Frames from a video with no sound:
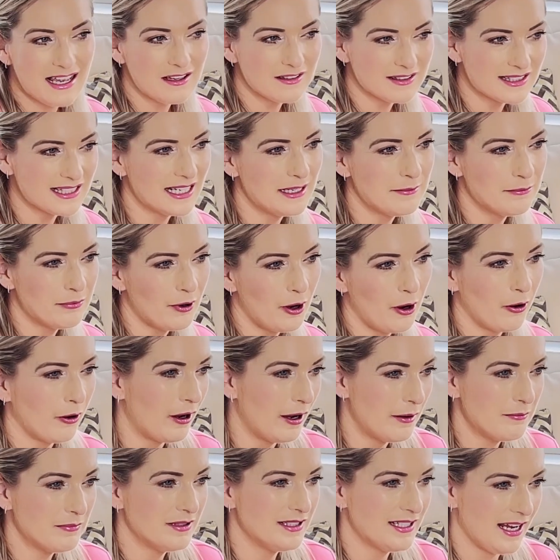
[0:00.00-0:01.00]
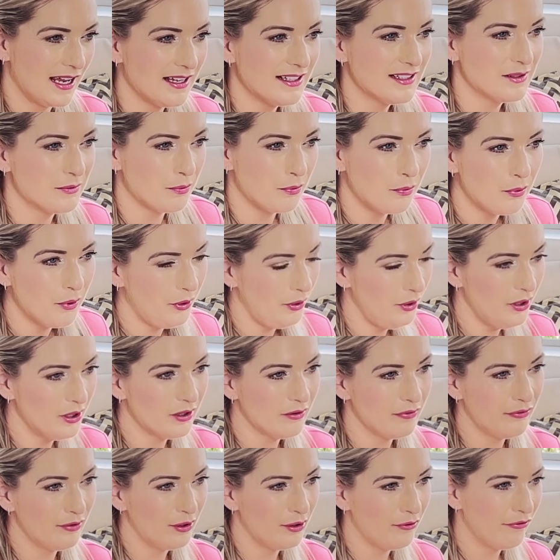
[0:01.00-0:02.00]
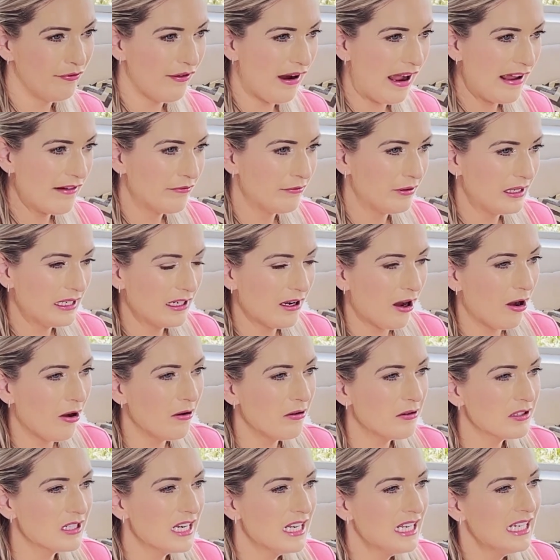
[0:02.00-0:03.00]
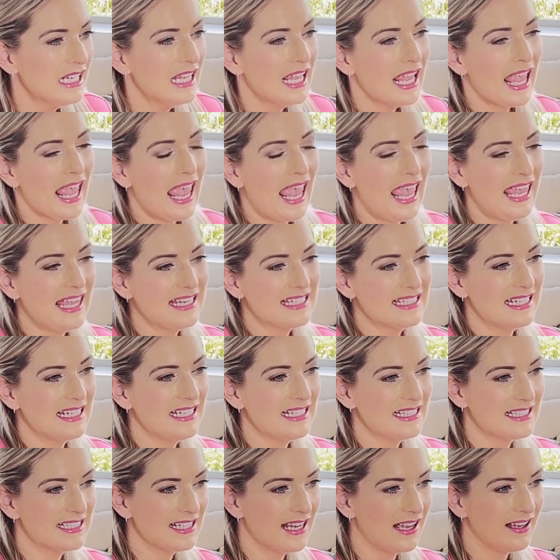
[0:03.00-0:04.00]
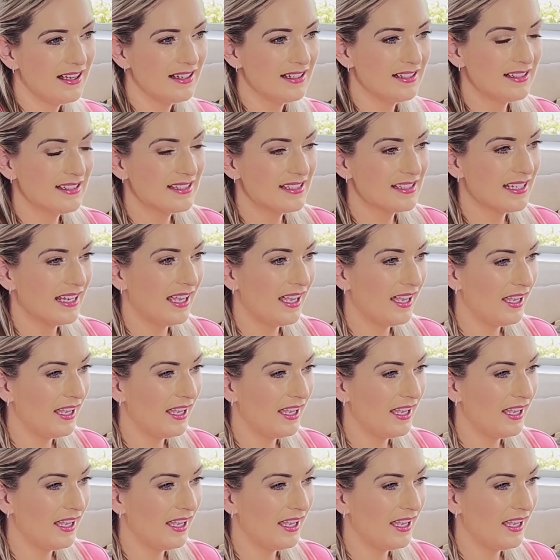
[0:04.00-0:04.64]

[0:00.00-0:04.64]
our sleep program does work for a five week old and it does